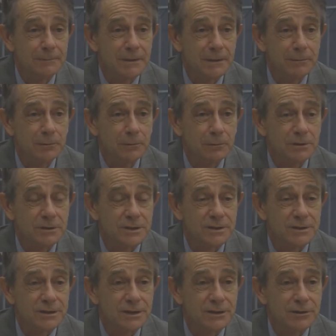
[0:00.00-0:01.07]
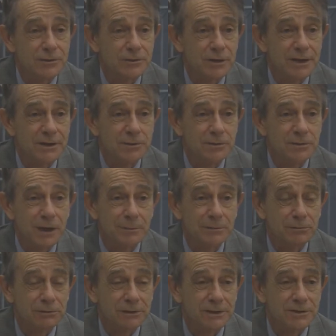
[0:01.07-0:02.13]
people will just try to adopt
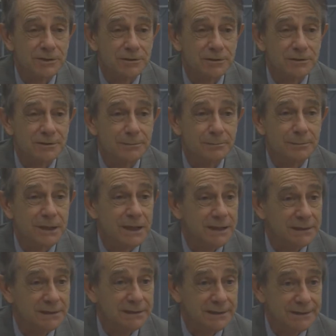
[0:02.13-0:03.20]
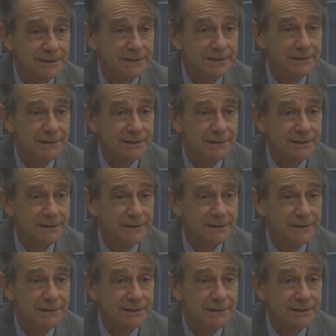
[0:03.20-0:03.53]
the religion blindly